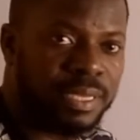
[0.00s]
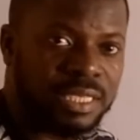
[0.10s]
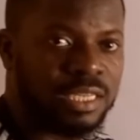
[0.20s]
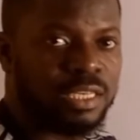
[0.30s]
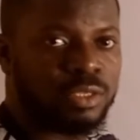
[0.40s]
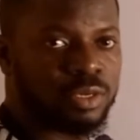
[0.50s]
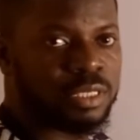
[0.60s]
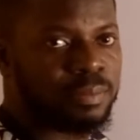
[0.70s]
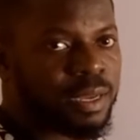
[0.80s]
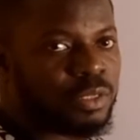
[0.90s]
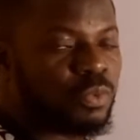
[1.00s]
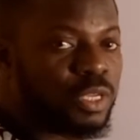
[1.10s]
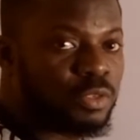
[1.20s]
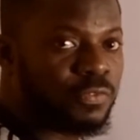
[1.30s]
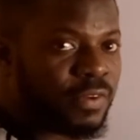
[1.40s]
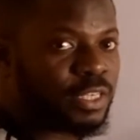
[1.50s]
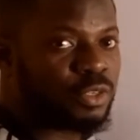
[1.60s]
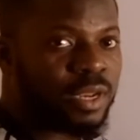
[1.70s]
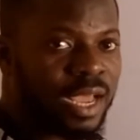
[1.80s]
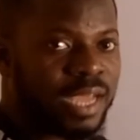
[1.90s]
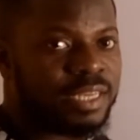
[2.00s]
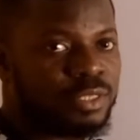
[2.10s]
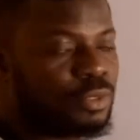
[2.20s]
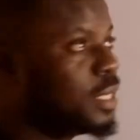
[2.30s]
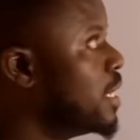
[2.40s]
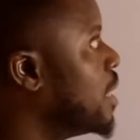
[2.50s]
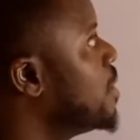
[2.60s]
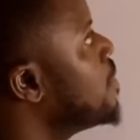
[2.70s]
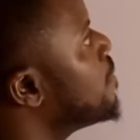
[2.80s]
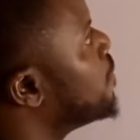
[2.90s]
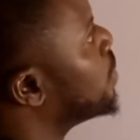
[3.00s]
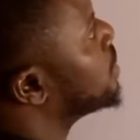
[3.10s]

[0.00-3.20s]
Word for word: basically talks about when two fractions are added together. For